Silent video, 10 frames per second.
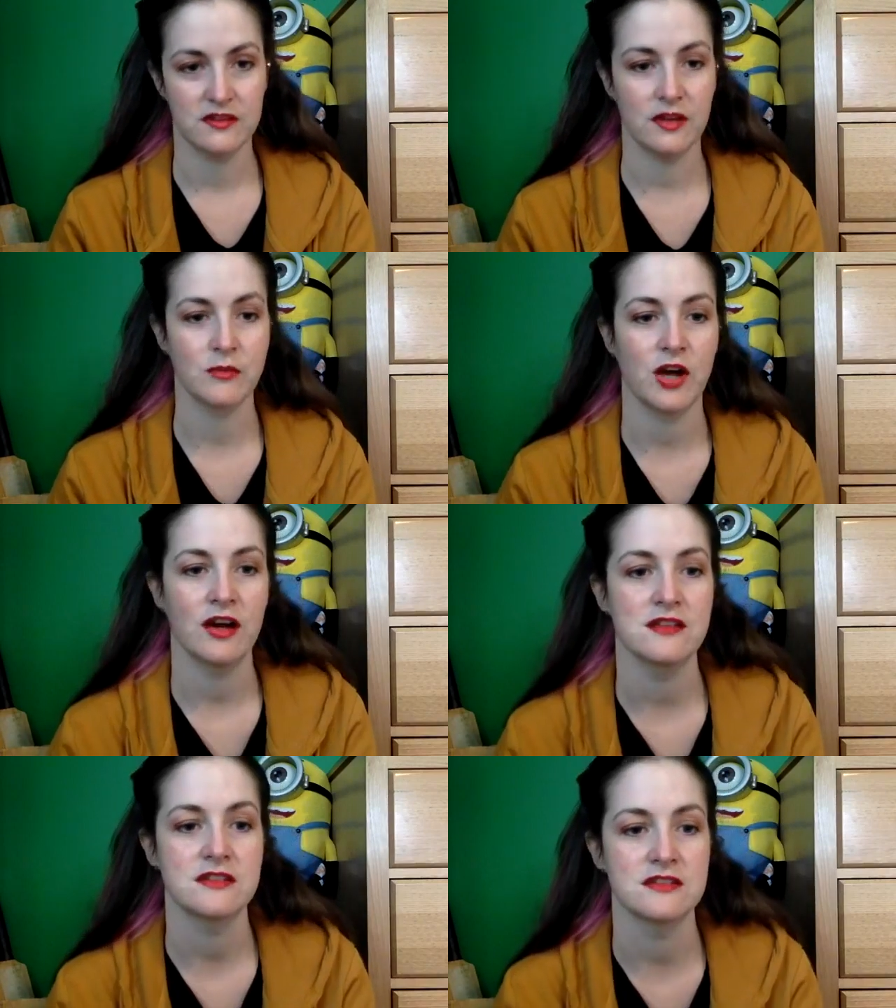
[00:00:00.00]
Some
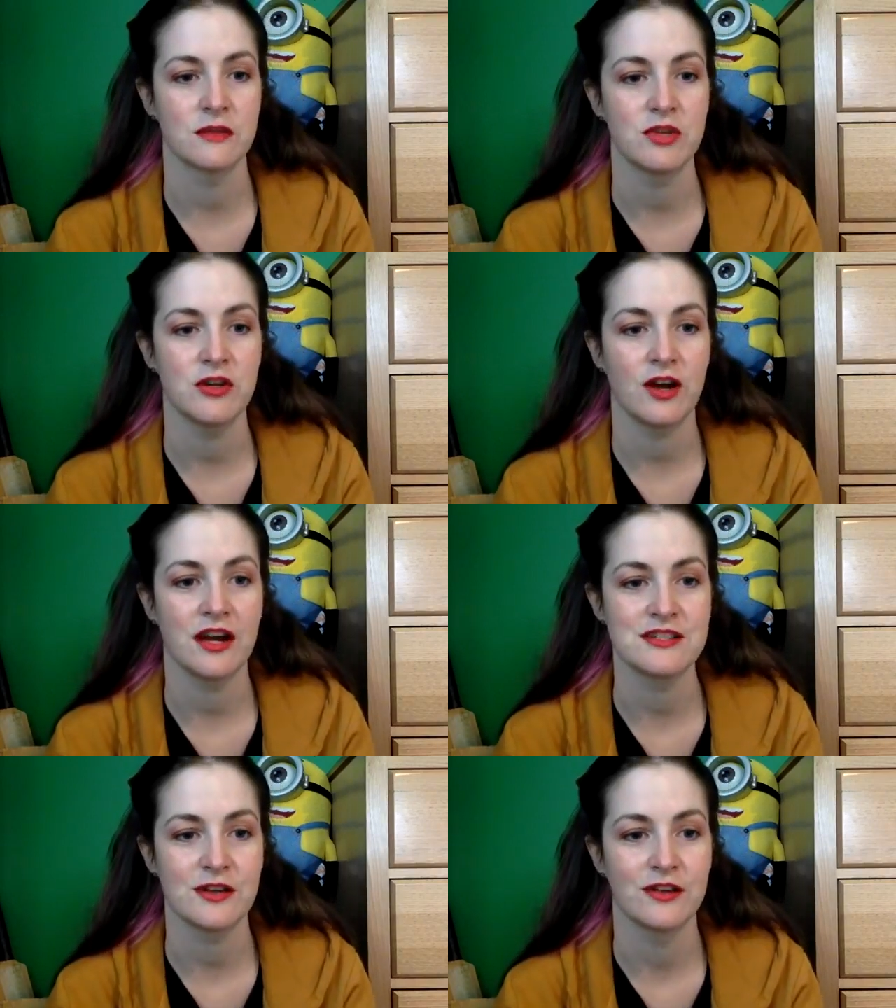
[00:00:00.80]
of you
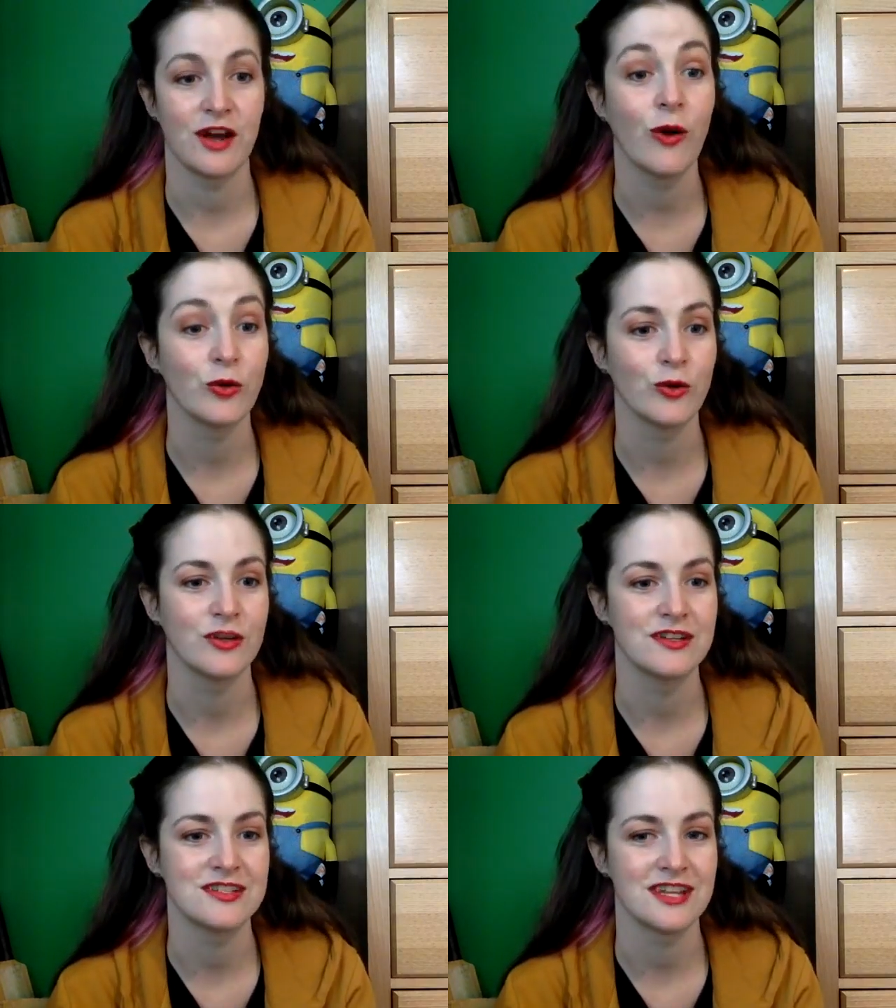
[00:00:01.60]
guys on, oh
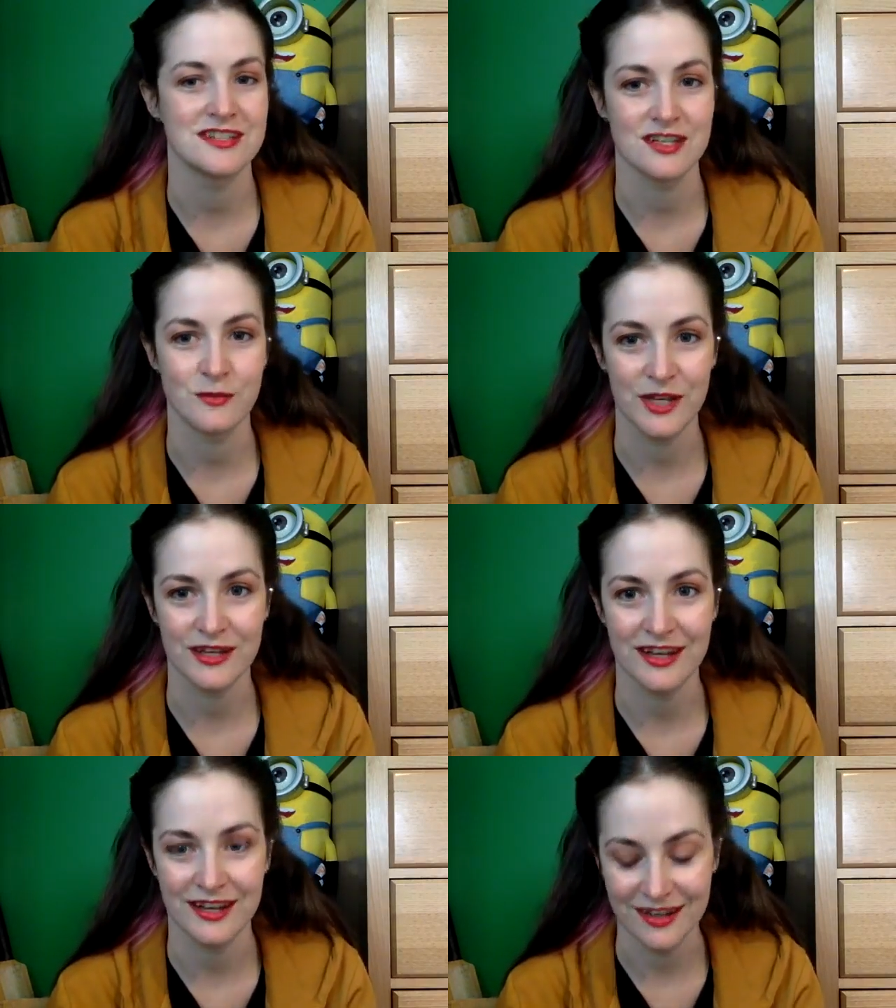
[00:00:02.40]
good, it says yes we
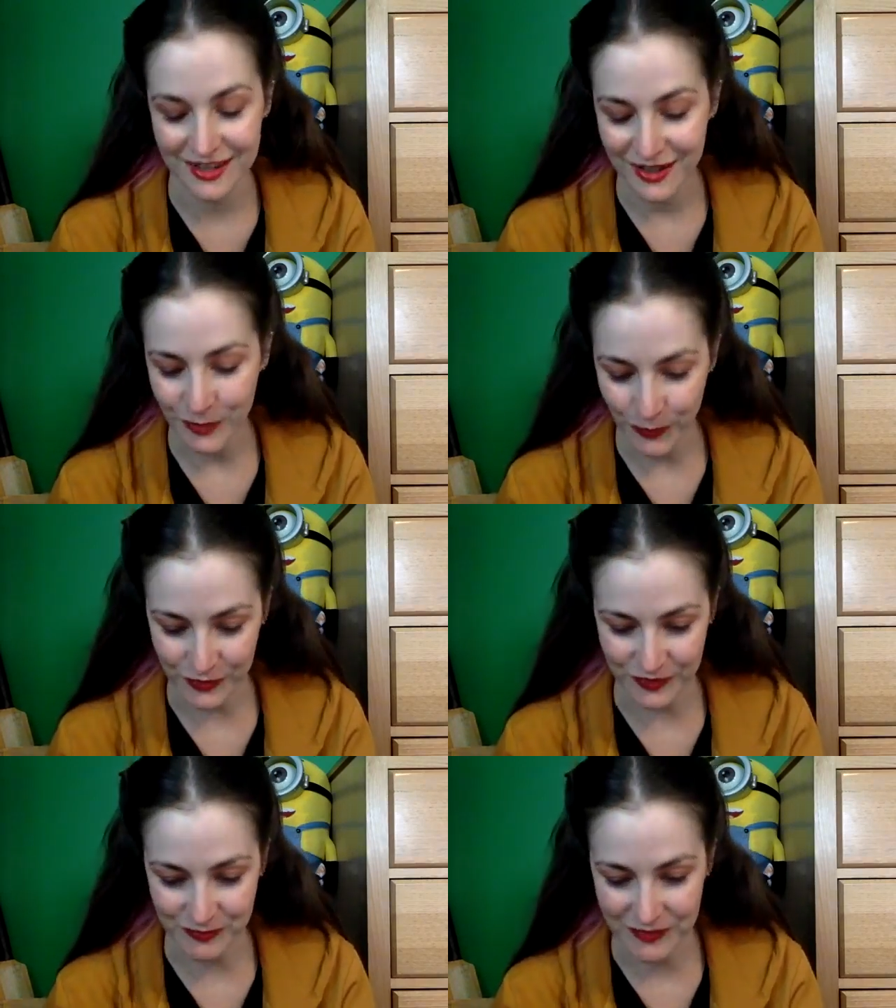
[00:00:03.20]
can hear.
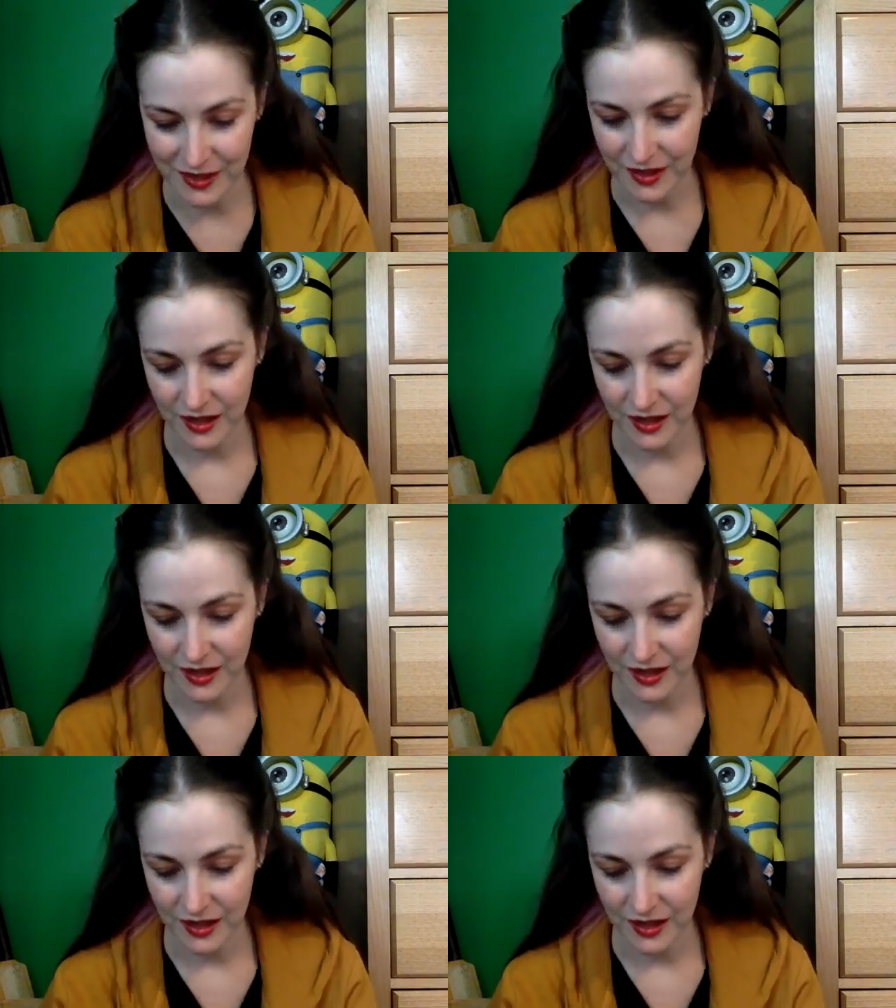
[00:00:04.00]
Awesome.